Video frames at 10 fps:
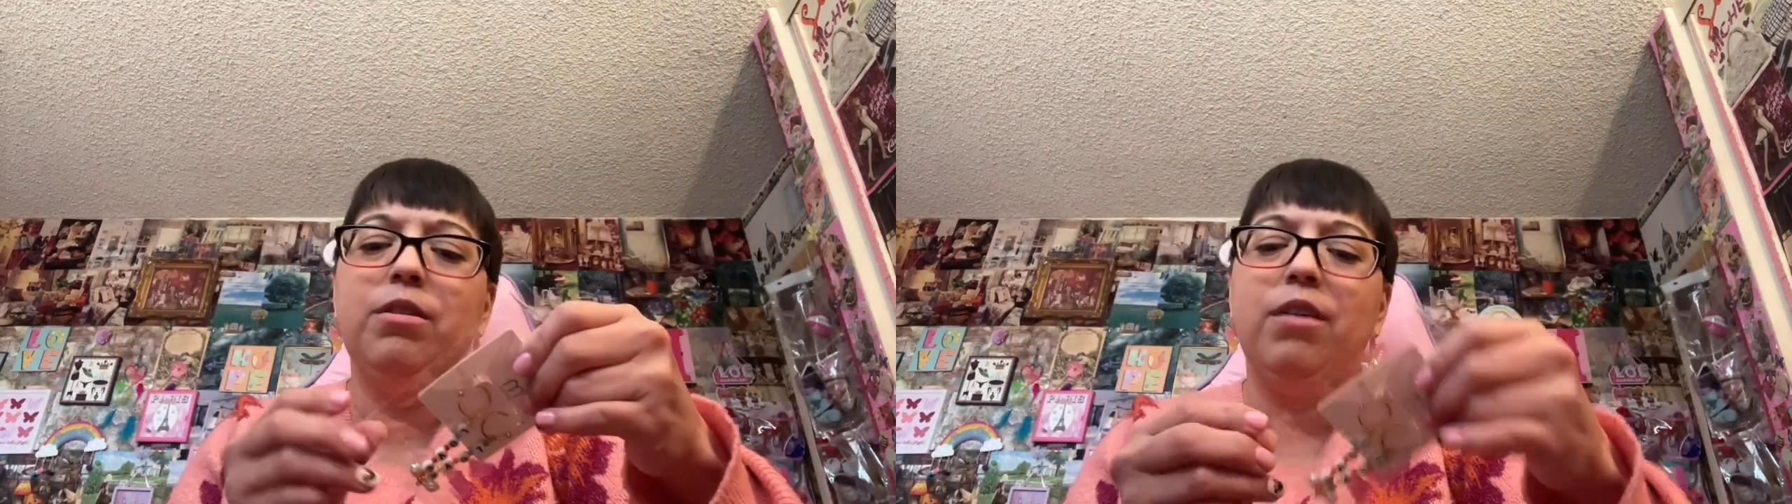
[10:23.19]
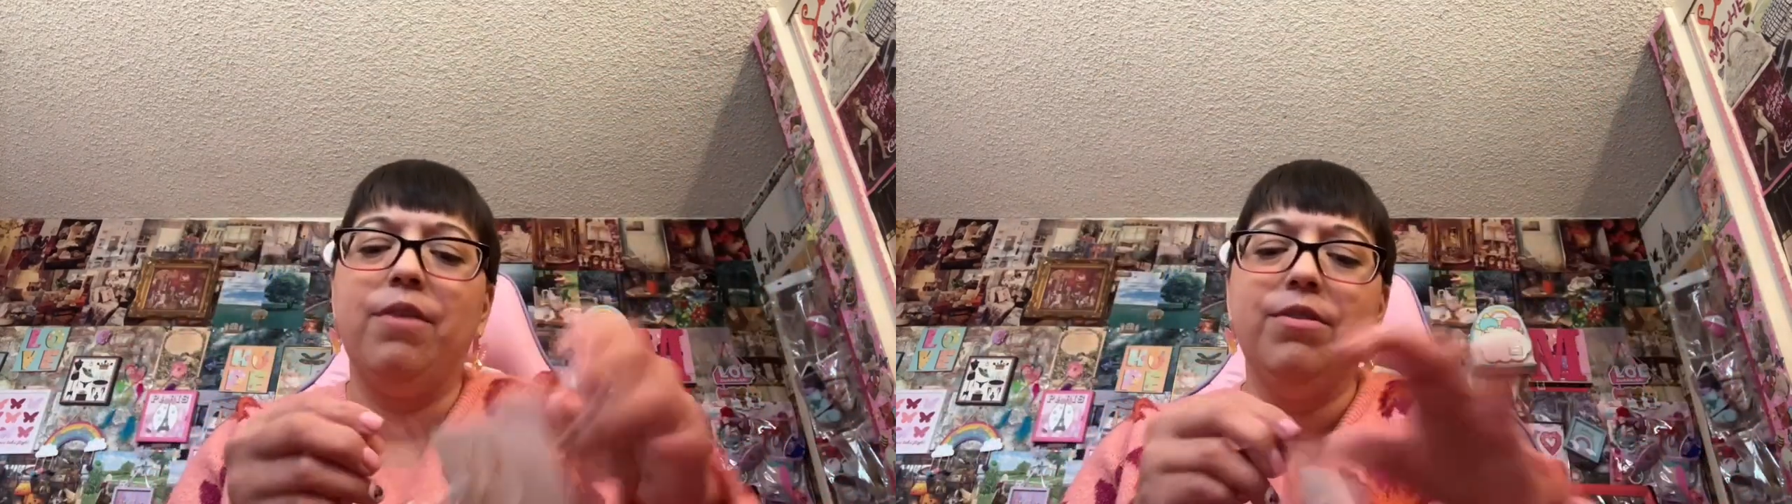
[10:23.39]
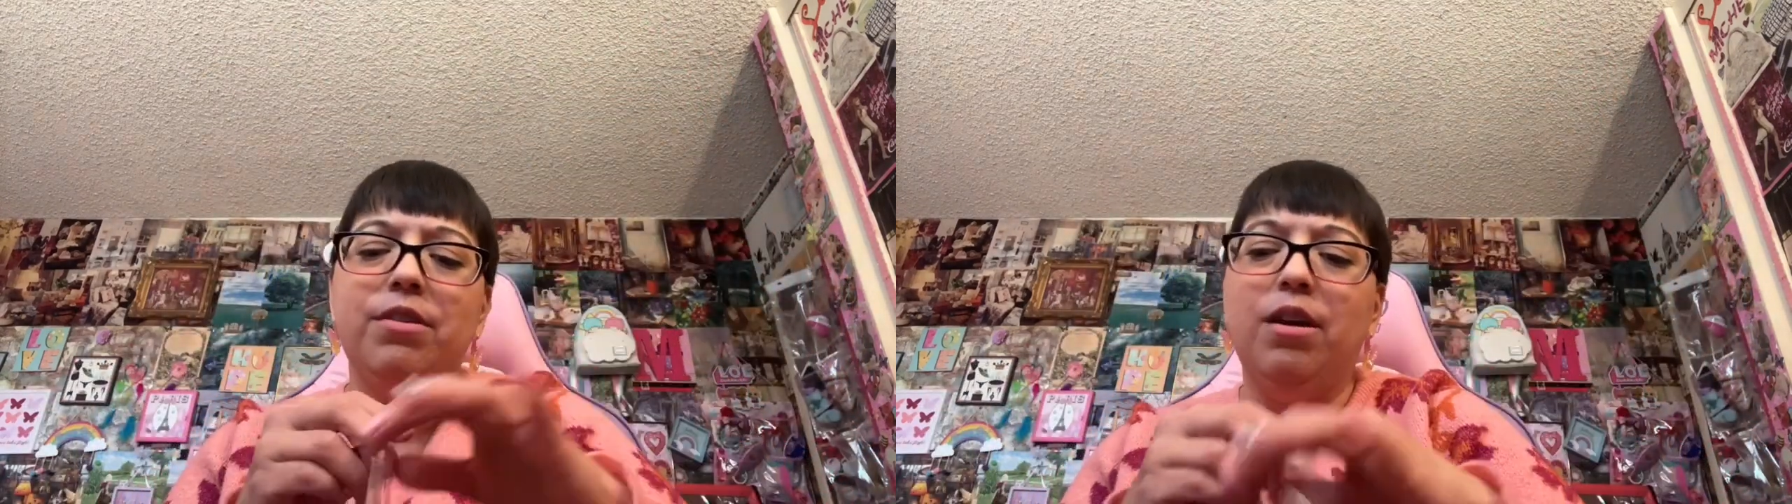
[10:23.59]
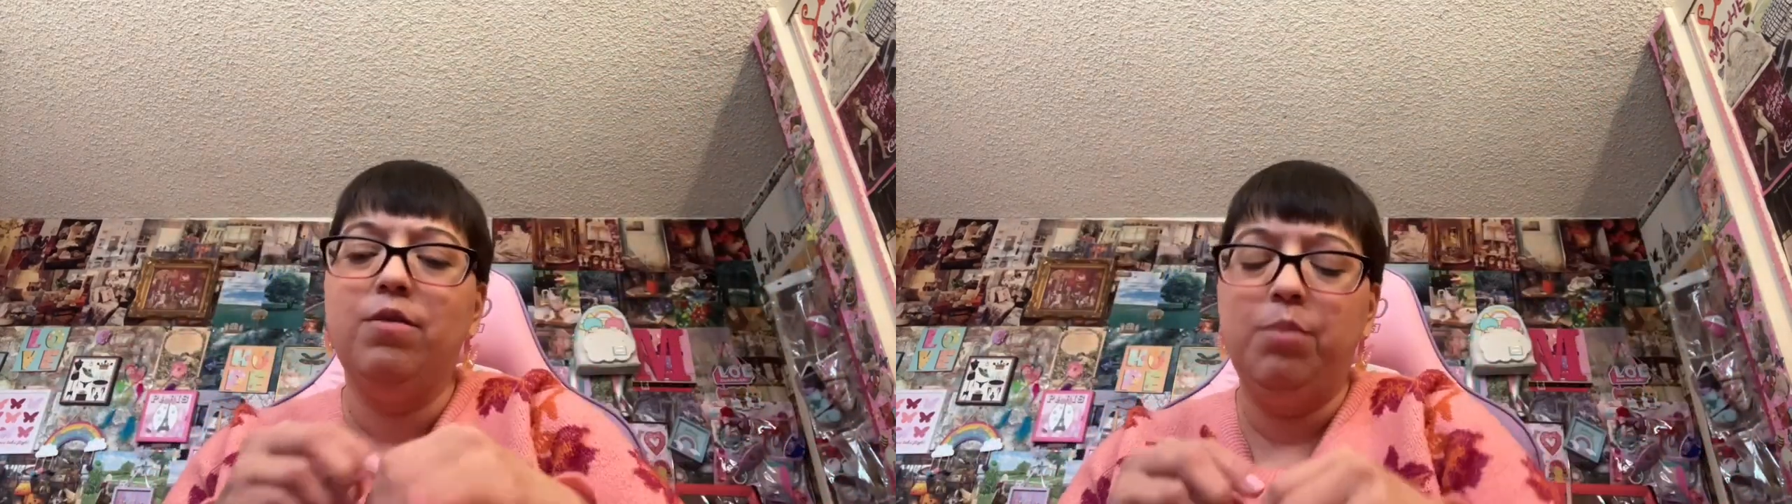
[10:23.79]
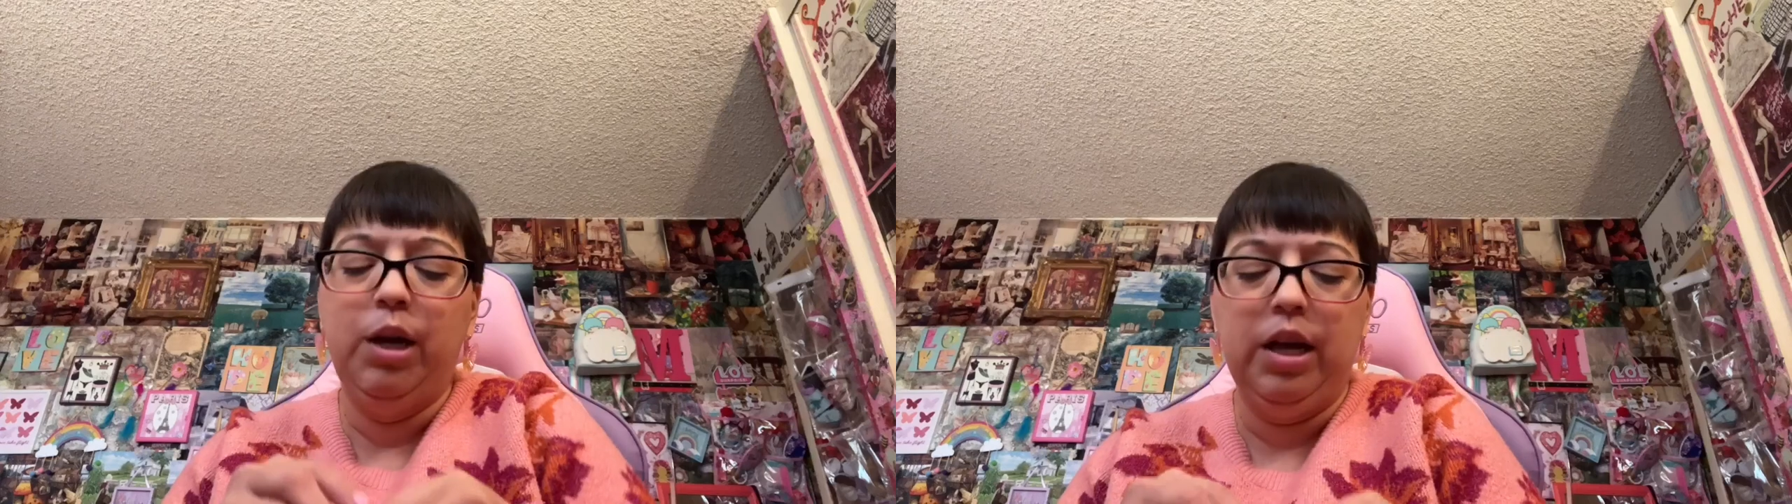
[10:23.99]
love
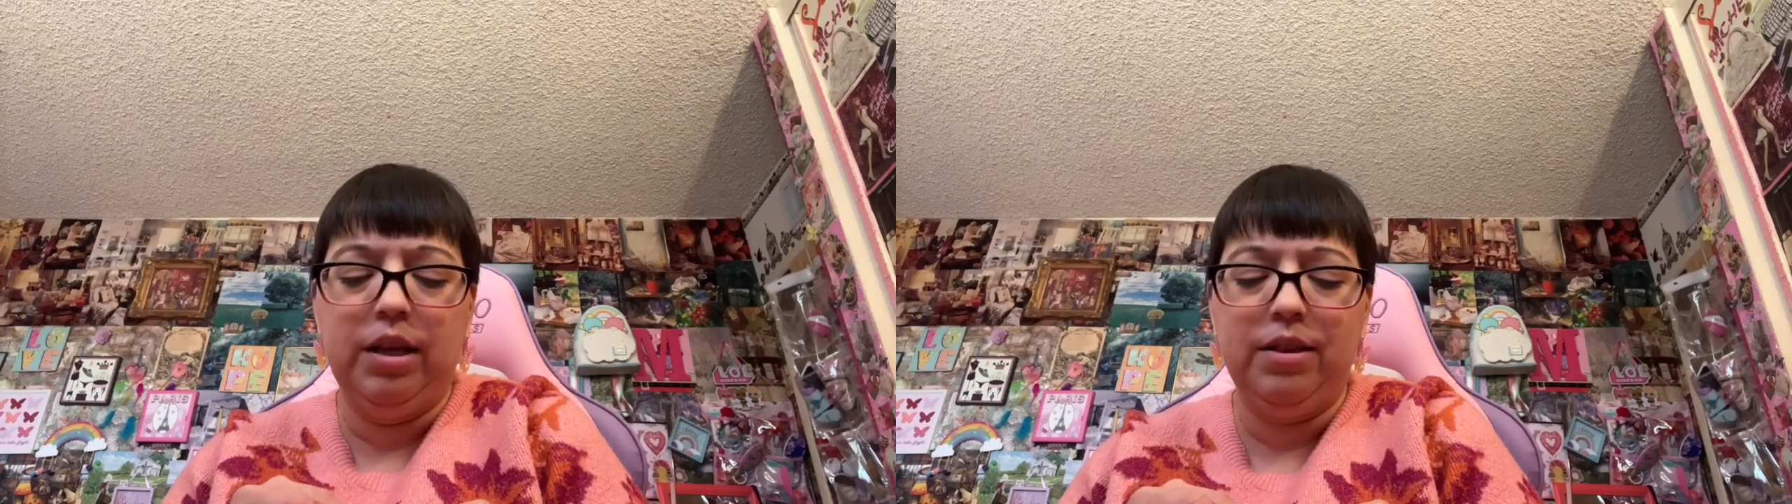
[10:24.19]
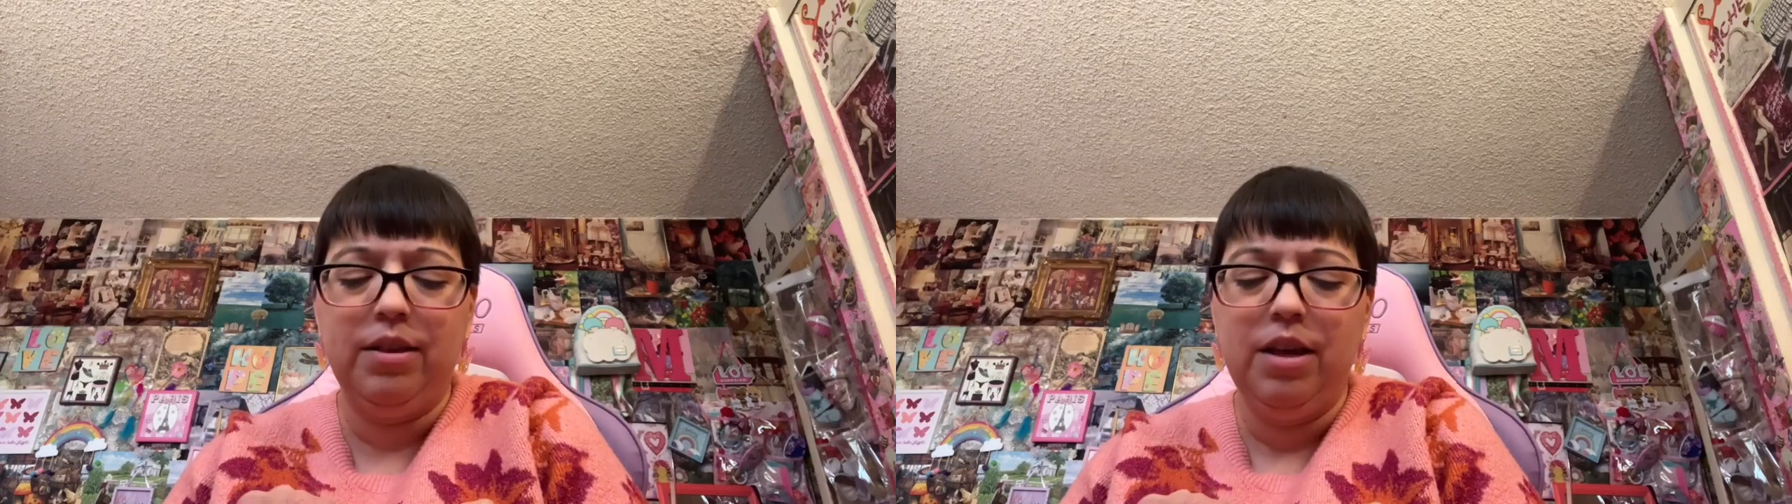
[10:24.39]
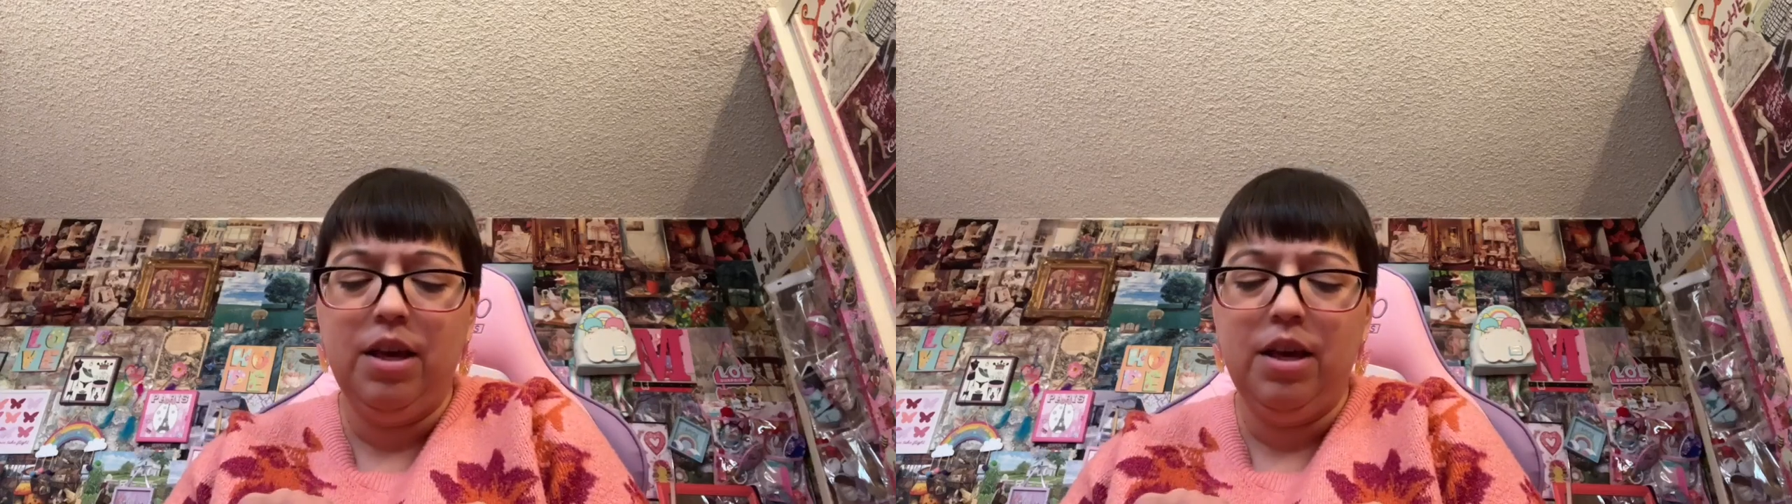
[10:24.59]
stuff because